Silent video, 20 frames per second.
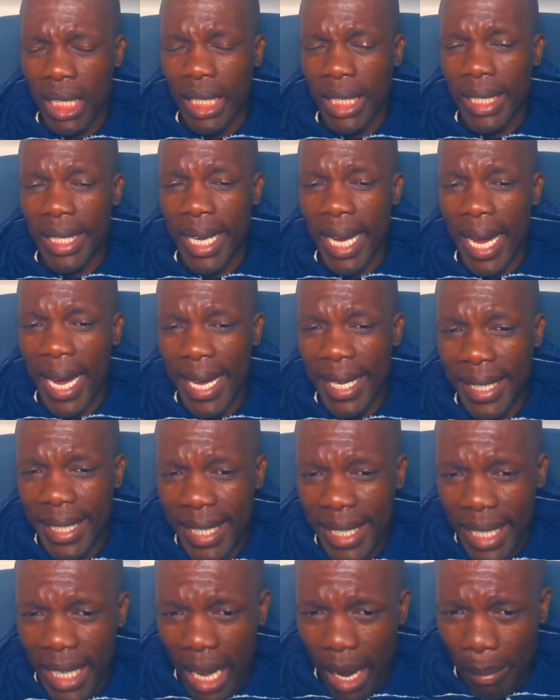The
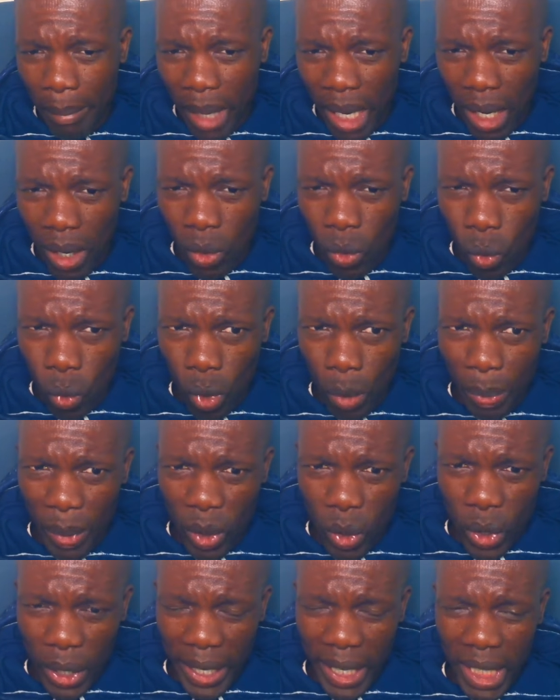ID number will be
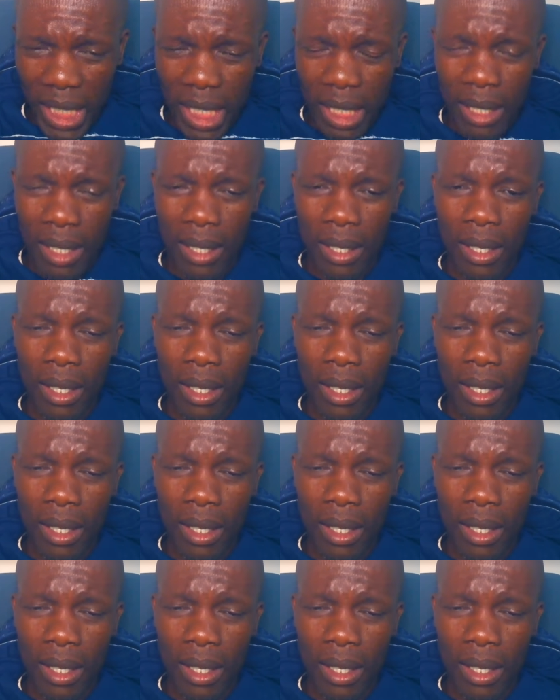correct.